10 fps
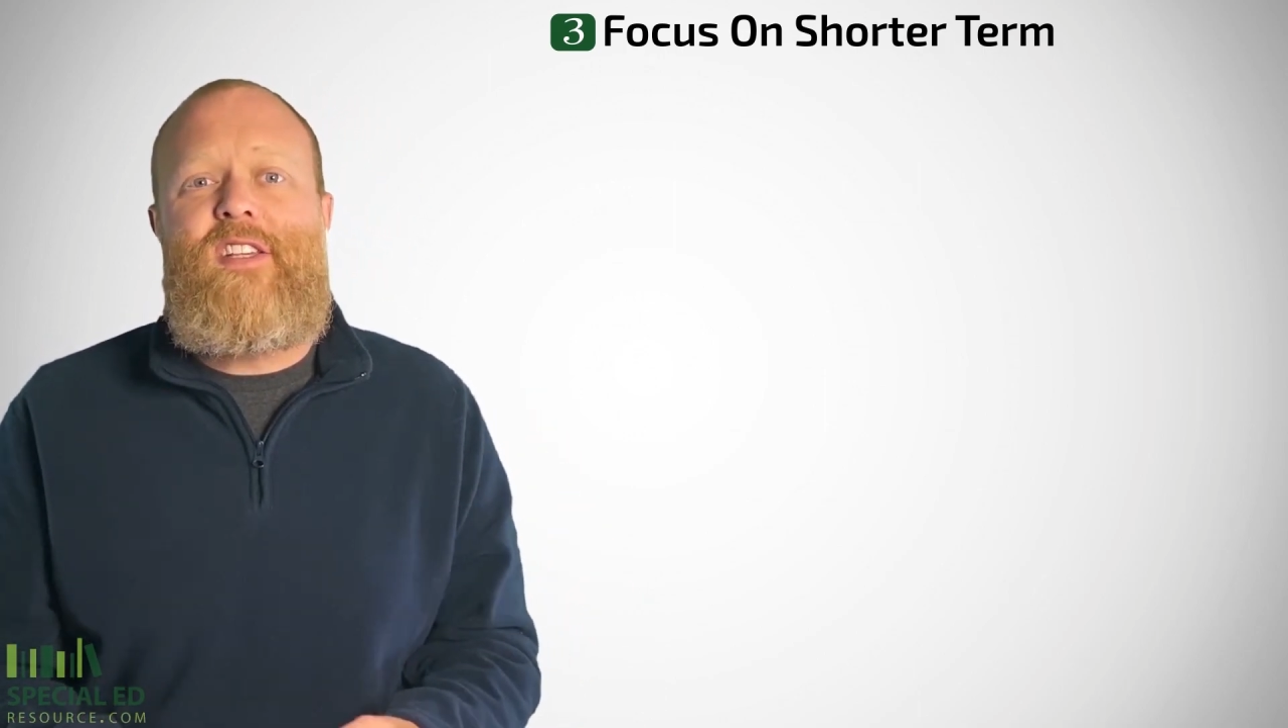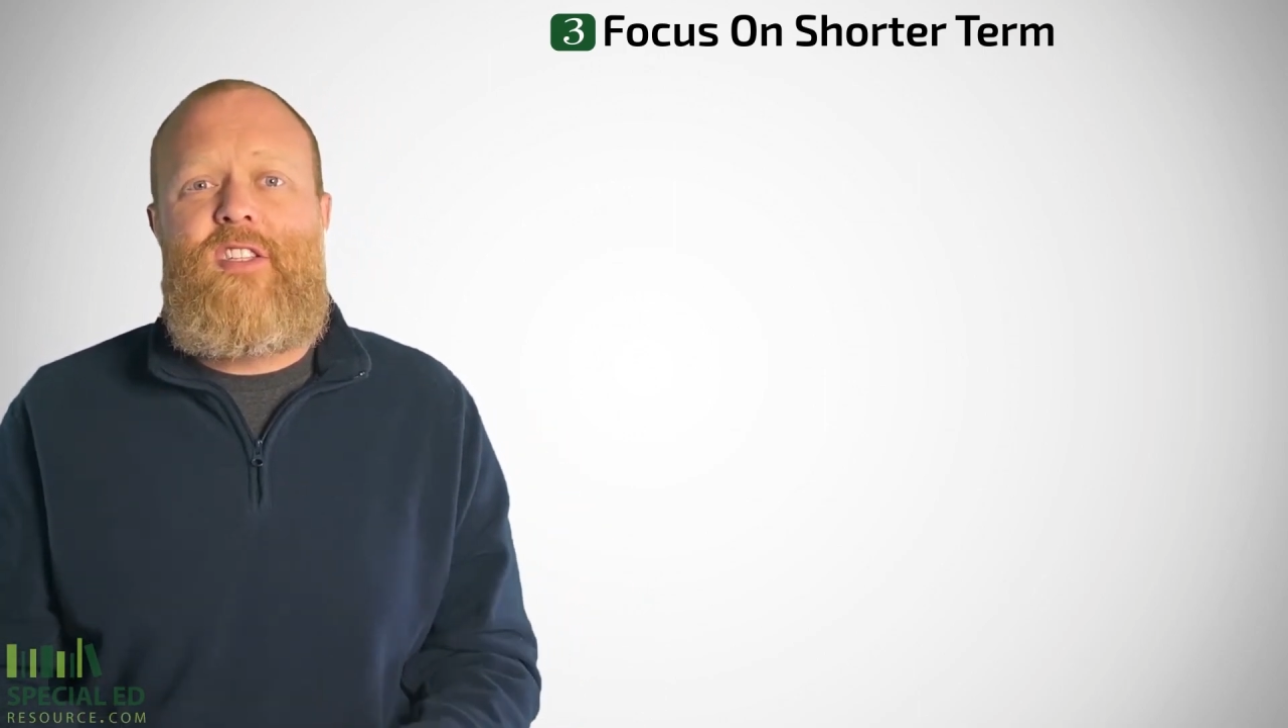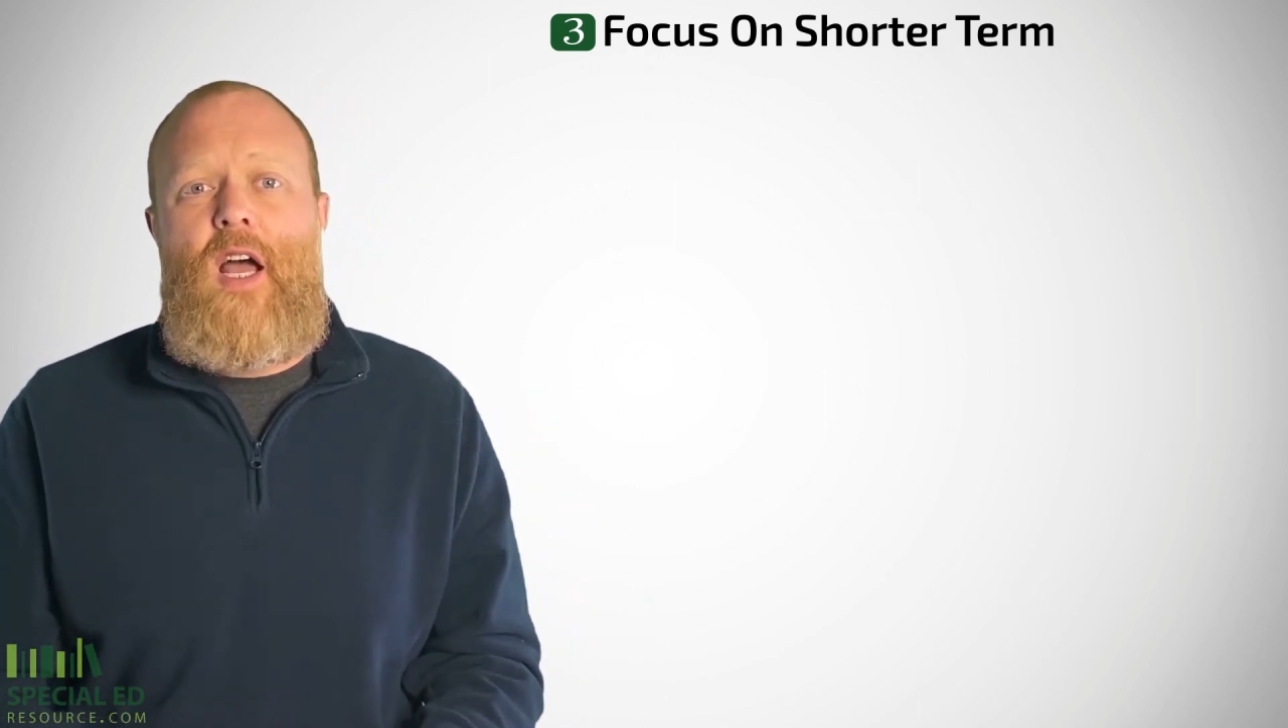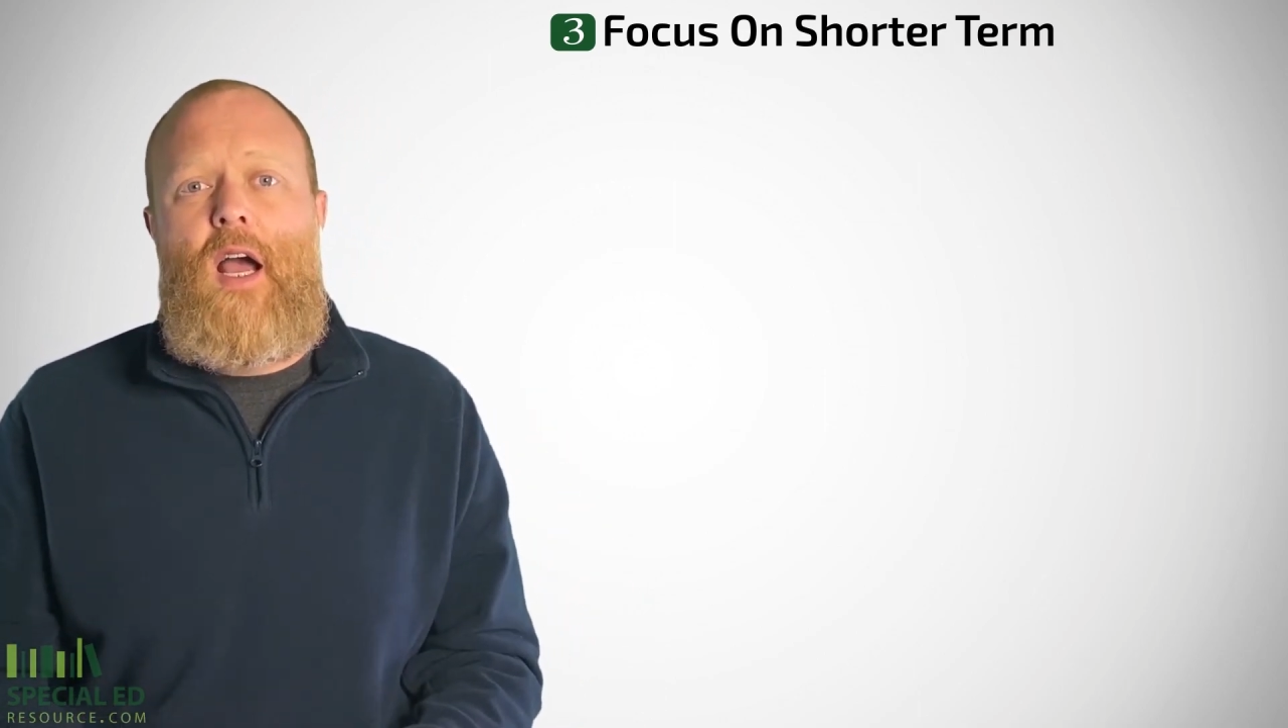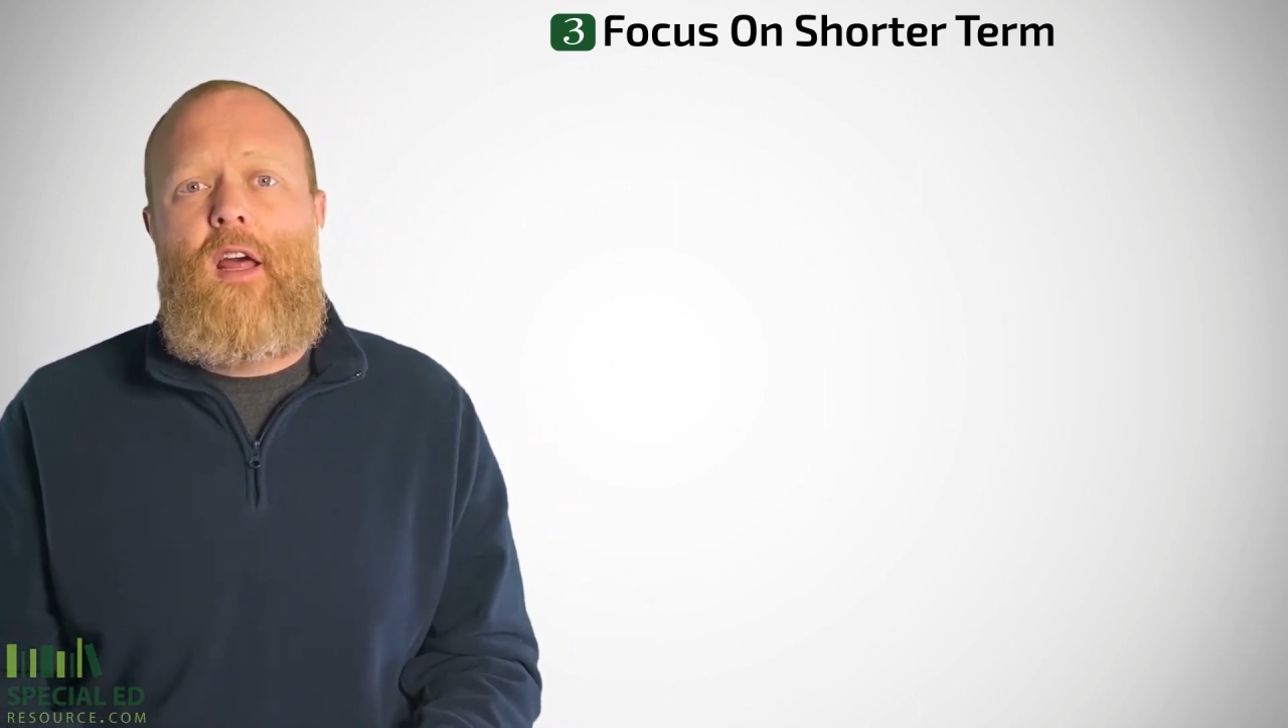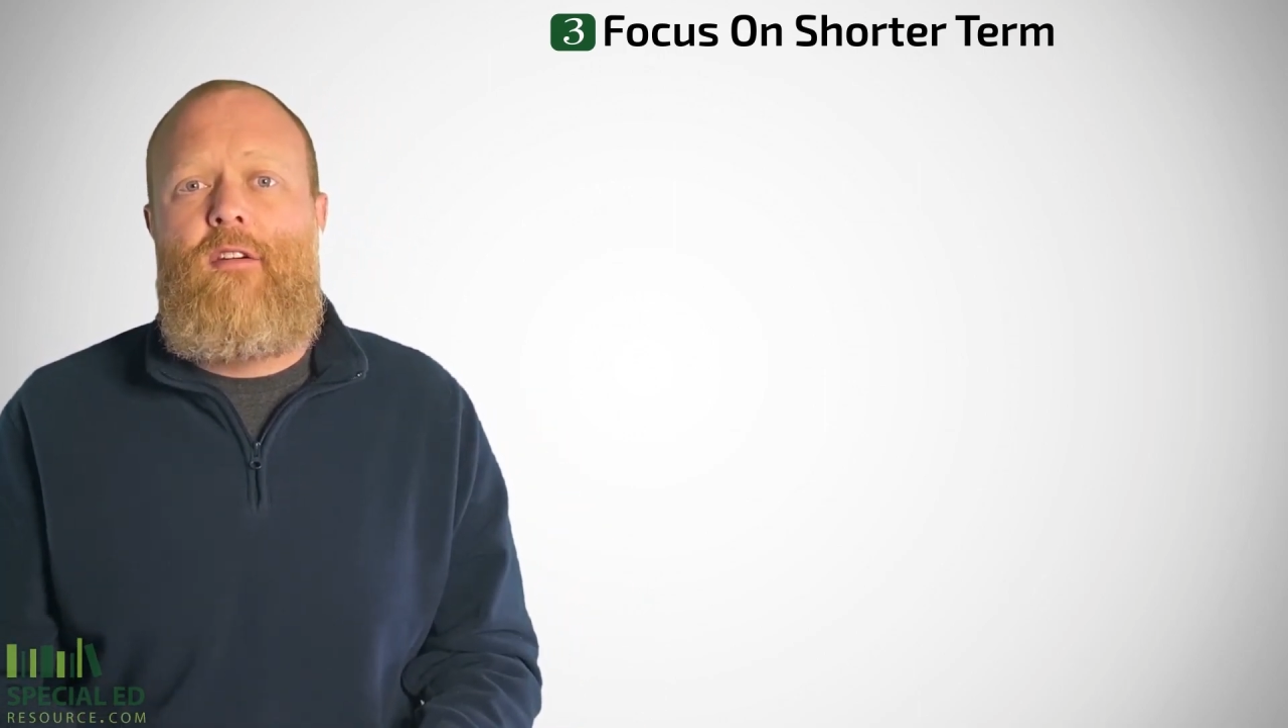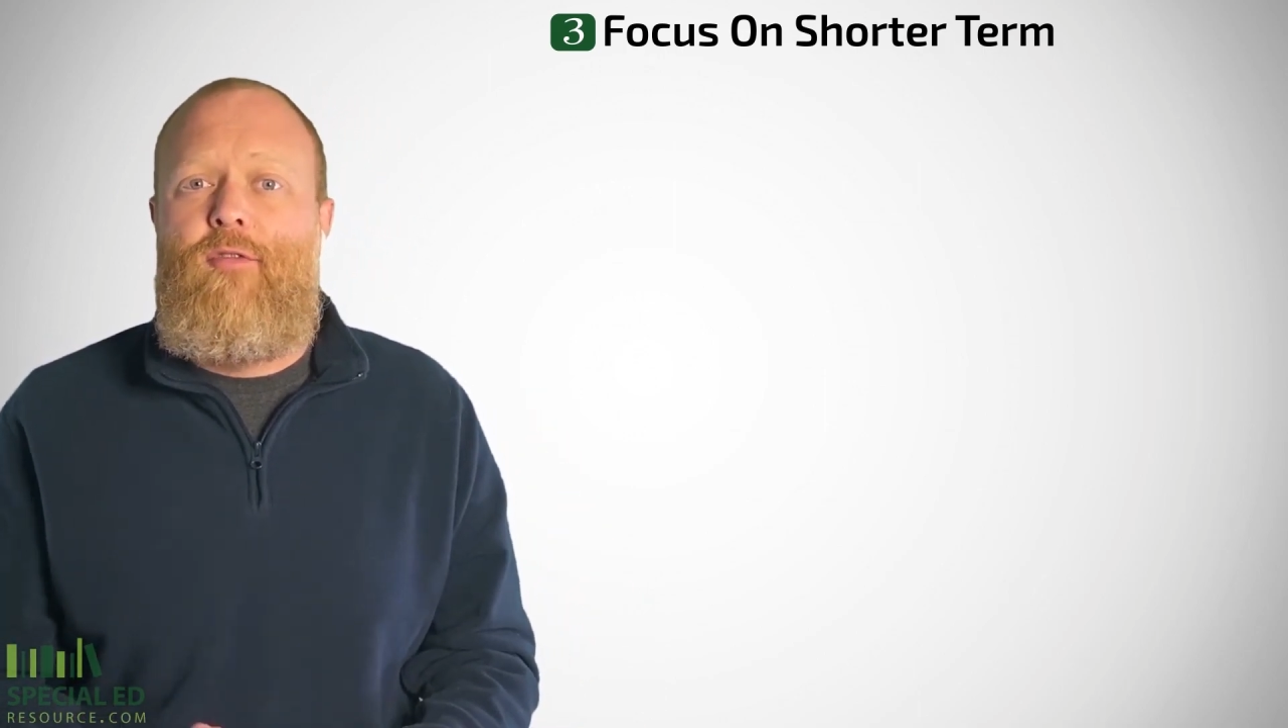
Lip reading: stuck on the